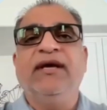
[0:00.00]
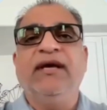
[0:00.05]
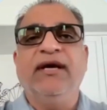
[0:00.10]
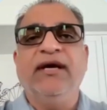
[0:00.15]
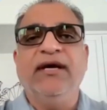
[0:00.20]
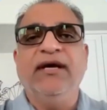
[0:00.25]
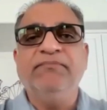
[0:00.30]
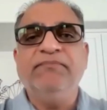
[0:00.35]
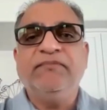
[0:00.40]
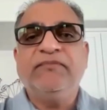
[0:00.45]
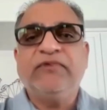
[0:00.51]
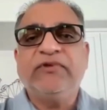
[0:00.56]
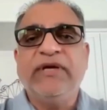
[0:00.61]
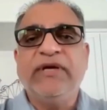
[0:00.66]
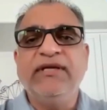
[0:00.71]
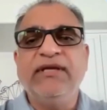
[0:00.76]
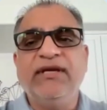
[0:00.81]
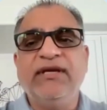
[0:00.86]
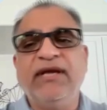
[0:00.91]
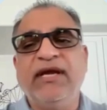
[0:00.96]
Um, so
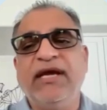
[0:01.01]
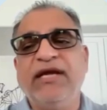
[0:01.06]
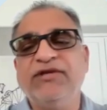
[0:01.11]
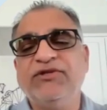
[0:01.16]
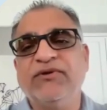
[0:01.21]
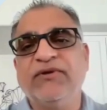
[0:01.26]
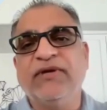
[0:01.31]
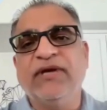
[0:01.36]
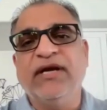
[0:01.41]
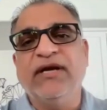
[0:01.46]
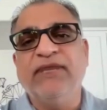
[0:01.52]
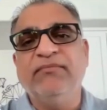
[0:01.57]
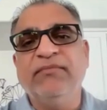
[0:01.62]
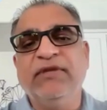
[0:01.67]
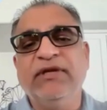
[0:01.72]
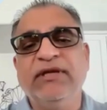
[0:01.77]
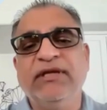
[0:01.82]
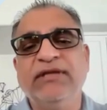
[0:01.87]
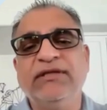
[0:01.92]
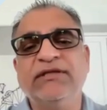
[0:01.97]
I did an angiogram
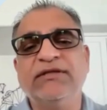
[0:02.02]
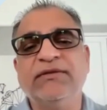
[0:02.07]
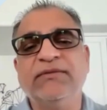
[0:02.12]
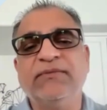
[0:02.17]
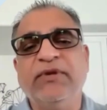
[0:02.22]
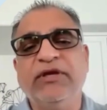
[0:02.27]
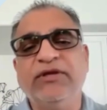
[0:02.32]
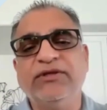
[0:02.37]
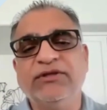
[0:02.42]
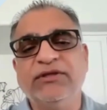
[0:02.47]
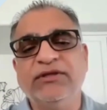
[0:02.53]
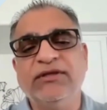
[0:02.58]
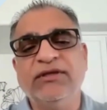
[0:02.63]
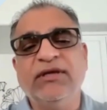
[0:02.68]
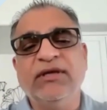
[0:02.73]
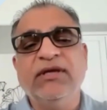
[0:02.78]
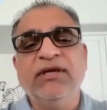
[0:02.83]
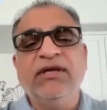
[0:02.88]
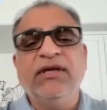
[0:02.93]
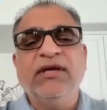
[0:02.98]
in
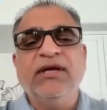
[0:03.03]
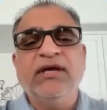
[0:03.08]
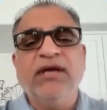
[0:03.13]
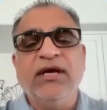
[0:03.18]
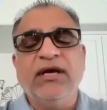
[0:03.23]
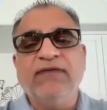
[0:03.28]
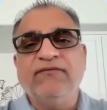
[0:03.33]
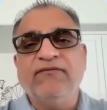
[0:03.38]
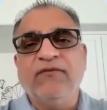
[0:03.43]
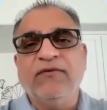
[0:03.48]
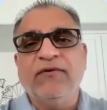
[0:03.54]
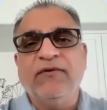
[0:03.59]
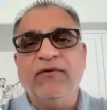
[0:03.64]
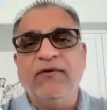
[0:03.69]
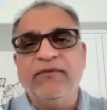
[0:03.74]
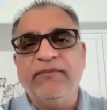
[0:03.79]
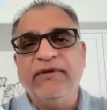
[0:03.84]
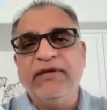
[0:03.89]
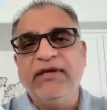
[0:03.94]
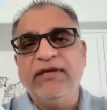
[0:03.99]
anticipation uh, for
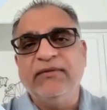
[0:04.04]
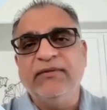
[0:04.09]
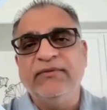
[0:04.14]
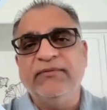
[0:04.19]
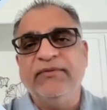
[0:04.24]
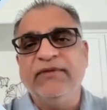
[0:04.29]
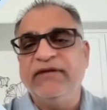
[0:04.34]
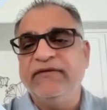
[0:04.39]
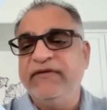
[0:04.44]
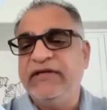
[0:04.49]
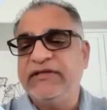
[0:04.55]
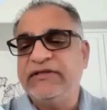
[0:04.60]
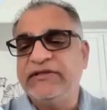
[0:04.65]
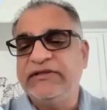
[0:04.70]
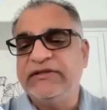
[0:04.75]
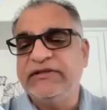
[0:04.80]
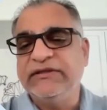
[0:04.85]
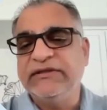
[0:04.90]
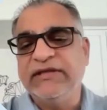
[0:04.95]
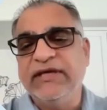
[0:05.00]
opening of the blood
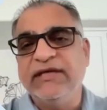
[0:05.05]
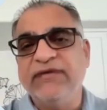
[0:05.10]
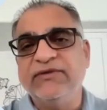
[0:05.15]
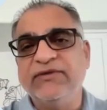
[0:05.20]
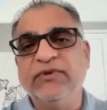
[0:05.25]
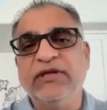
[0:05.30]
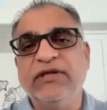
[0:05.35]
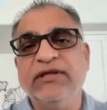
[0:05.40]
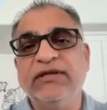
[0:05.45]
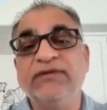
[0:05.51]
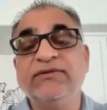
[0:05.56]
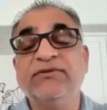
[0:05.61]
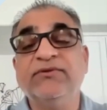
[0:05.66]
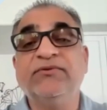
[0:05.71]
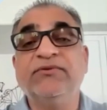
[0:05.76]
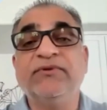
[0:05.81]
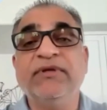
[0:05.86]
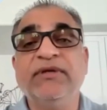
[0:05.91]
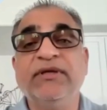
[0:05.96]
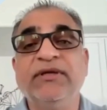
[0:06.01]
vessels, as well as to
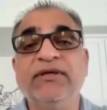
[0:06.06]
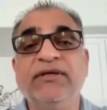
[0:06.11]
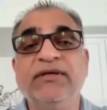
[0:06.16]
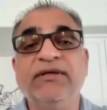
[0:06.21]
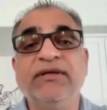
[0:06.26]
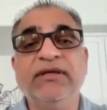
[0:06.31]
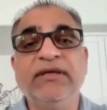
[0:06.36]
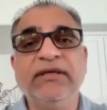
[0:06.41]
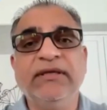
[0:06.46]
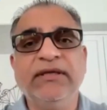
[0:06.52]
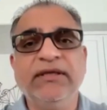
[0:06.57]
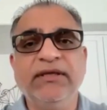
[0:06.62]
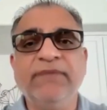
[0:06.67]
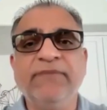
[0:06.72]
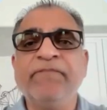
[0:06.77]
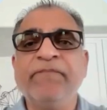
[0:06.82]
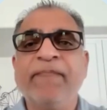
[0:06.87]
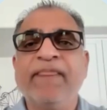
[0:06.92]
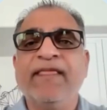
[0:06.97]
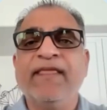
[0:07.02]
treat her
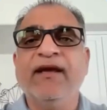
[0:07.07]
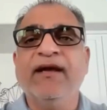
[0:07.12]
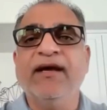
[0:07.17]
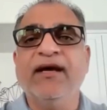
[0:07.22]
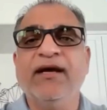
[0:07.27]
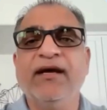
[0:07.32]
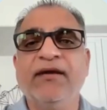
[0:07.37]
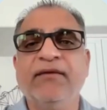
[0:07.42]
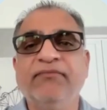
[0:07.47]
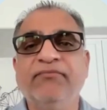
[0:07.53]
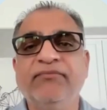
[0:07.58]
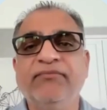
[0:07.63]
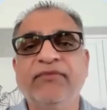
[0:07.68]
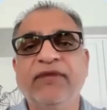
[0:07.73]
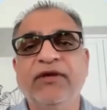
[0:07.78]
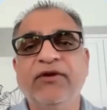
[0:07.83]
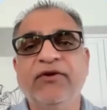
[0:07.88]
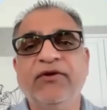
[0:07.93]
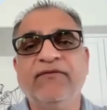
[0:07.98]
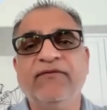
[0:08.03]
knee, um,
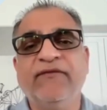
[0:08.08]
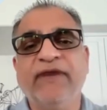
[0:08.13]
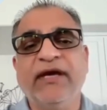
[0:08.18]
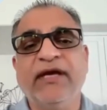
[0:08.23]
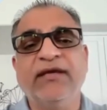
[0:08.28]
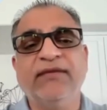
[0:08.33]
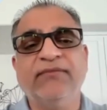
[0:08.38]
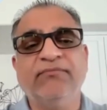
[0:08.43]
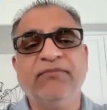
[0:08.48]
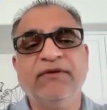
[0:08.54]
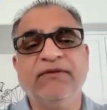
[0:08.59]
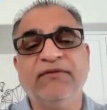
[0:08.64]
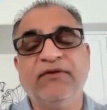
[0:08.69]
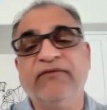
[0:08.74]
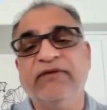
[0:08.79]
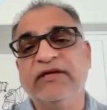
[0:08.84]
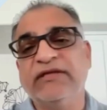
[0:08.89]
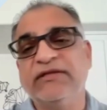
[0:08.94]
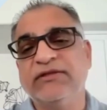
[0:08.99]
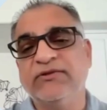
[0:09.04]
you know, if I if the
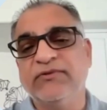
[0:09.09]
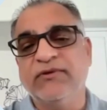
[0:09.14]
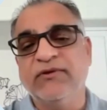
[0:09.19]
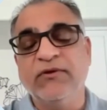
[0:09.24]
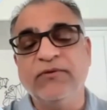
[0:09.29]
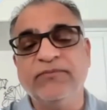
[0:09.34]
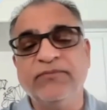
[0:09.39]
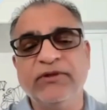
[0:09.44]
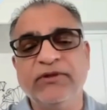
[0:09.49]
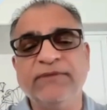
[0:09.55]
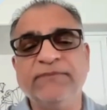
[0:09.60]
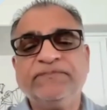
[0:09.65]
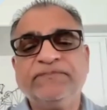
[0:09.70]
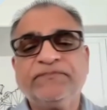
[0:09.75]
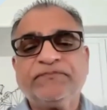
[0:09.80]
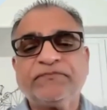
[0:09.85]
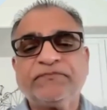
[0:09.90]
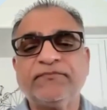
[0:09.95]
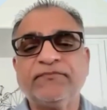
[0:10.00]
vessels were open.